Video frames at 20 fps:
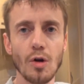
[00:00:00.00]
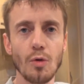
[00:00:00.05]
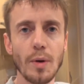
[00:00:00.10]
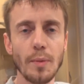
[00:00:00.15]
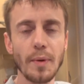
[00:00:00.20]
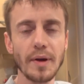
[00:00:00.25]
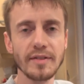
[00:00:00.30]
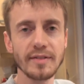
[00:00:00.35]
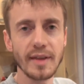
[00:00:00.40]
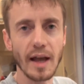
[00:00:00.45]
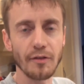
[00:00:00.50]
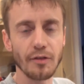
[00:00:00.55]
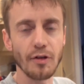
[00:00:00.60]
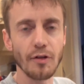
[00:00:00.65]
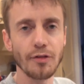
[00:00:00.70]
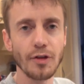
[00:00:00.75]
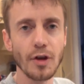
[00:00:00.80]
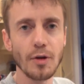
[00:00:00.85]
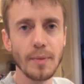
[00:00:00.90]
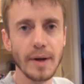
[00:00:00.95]
we whisked that for a
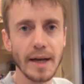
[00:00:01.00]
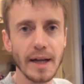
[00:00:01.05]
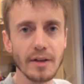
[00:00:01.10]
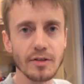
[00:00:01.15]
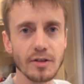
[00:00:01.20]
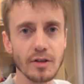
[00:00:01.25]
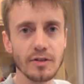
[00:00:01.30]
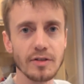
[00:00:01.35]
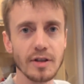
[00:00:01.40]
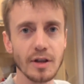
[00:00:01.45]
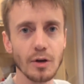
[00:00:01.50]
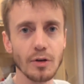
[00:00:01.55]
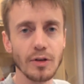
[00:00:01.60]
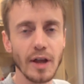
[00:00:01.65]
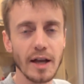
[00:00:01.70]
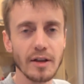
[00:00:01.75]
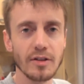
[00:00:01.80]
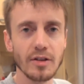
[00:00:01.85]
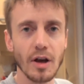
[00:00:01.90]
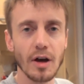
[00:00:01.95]
few minutes until
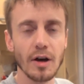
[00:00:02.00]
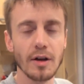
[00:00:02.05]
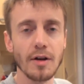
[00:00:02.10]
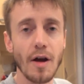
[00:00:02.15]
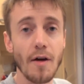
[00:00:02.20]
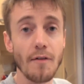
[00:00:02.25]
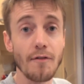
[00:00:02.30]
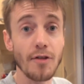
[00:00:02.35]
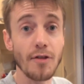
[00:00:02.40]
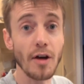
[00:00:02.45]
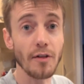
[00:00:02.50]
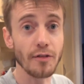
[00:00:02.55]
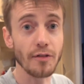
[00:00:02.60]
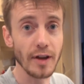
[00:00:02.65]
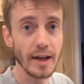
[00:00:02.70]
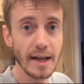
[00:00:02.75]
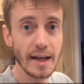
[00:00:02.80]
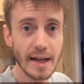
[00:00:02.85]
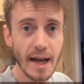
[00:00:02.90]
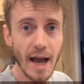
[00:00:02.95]
they turn
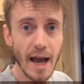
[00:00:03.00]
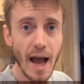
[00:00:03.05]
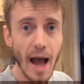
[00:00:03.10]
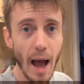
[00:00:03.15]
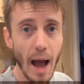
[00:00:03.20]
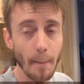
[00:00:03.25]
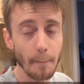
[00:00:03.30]
fluffy and